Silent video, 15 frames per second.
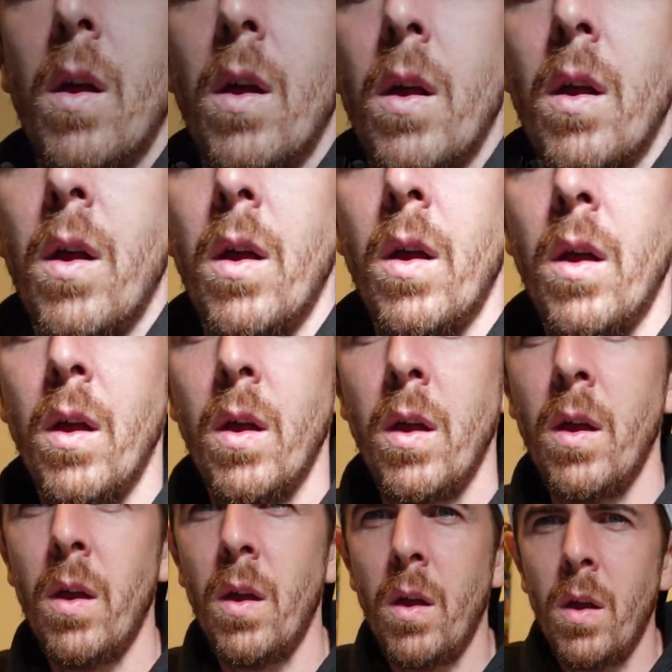
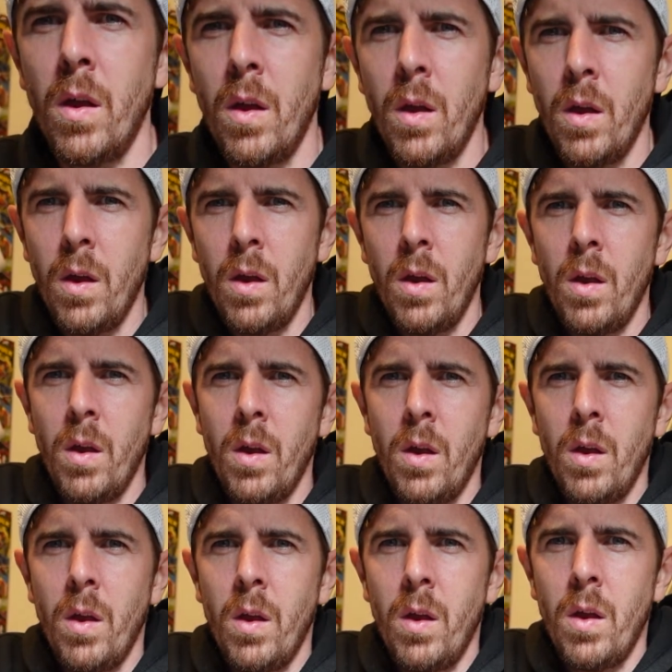
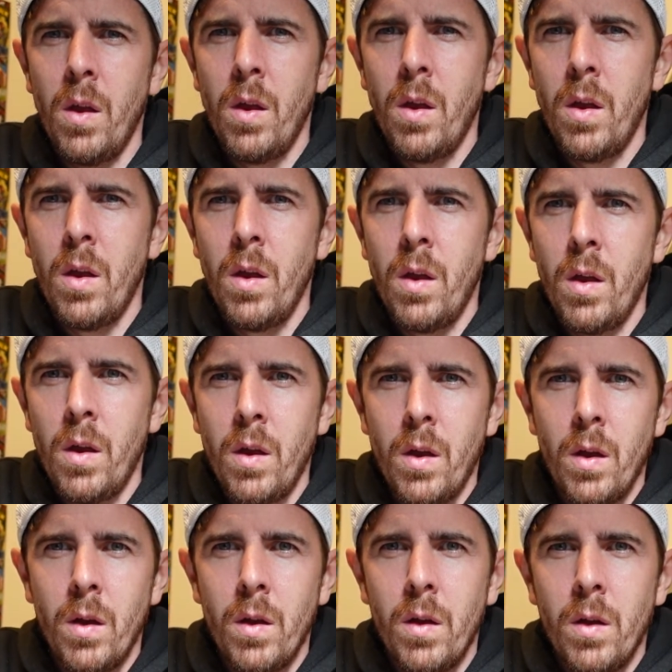
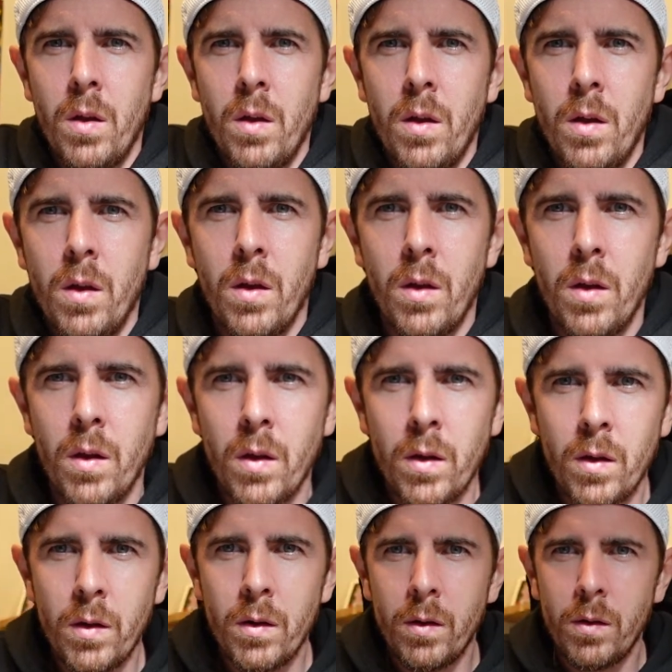
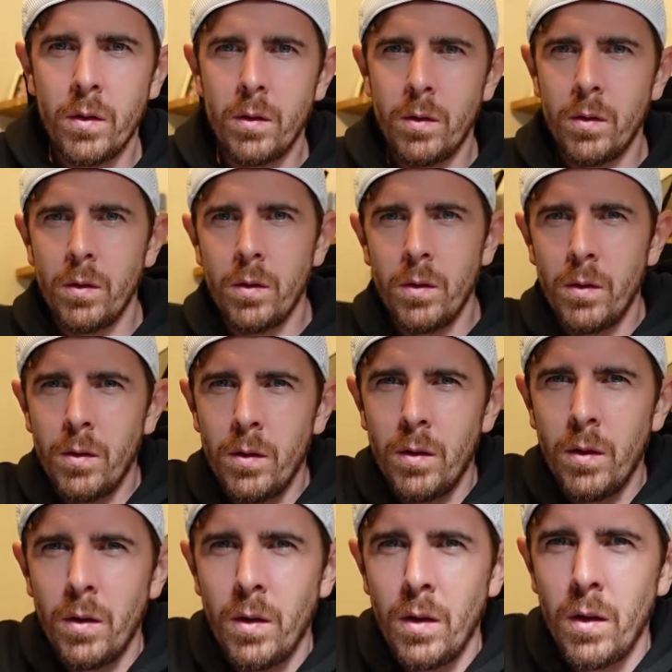
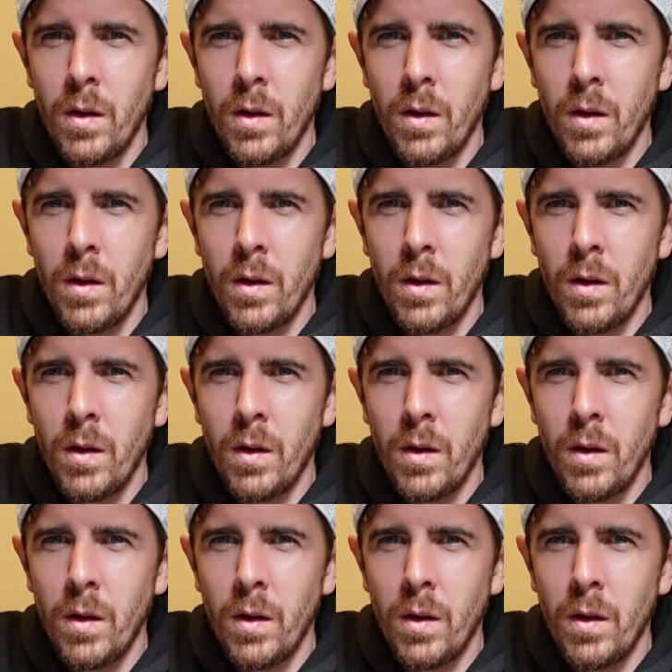Nobody speaks.